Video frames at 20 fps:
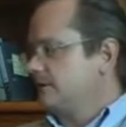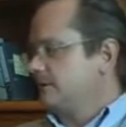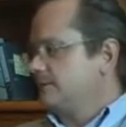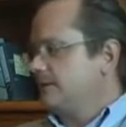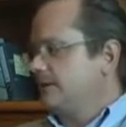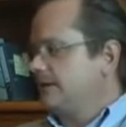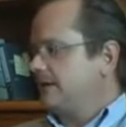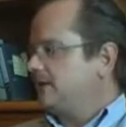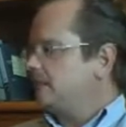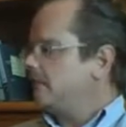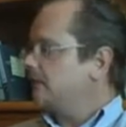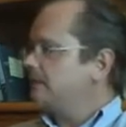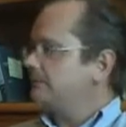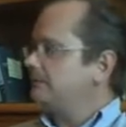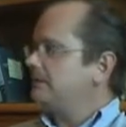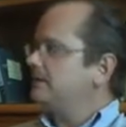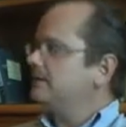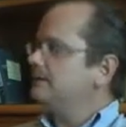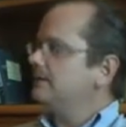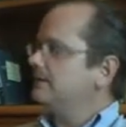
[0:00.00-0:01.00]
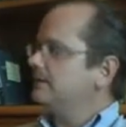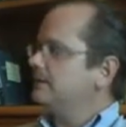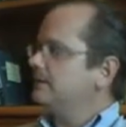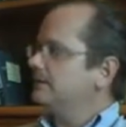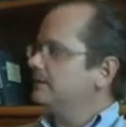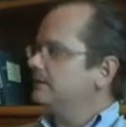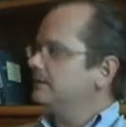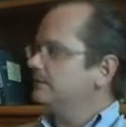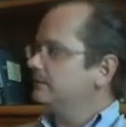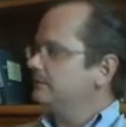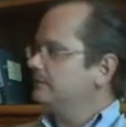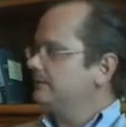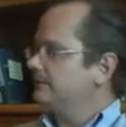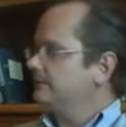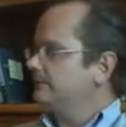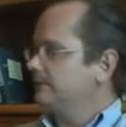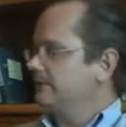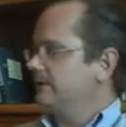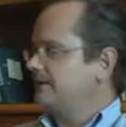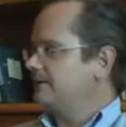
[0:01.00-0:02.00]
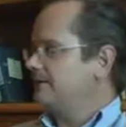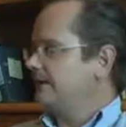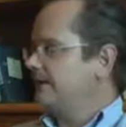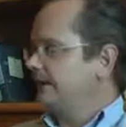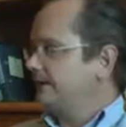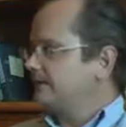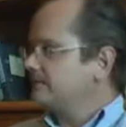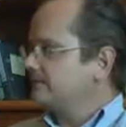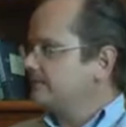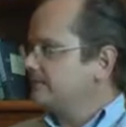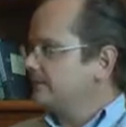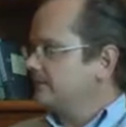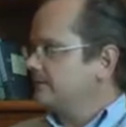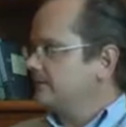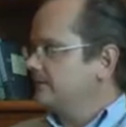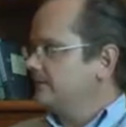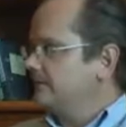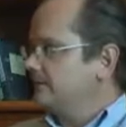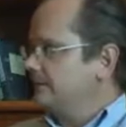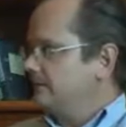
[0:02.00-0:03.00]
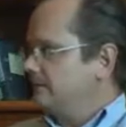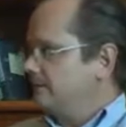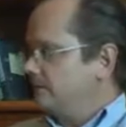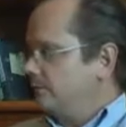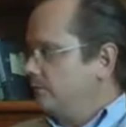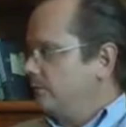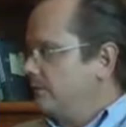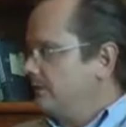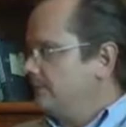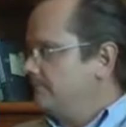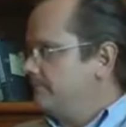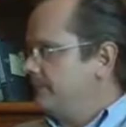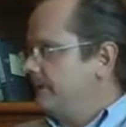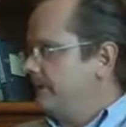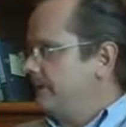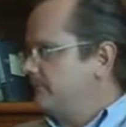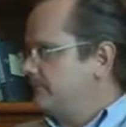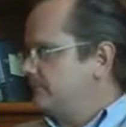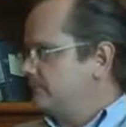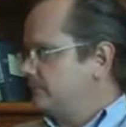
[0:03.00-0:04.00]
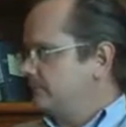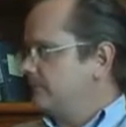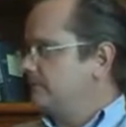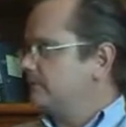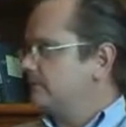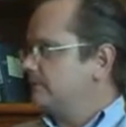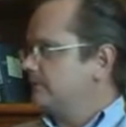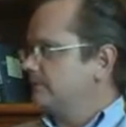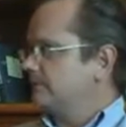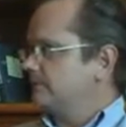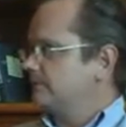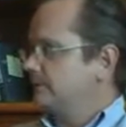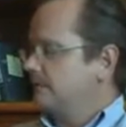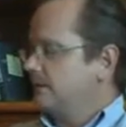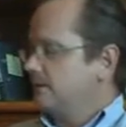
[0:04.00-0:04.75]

making Wikipedia into this fantastic web-based resource.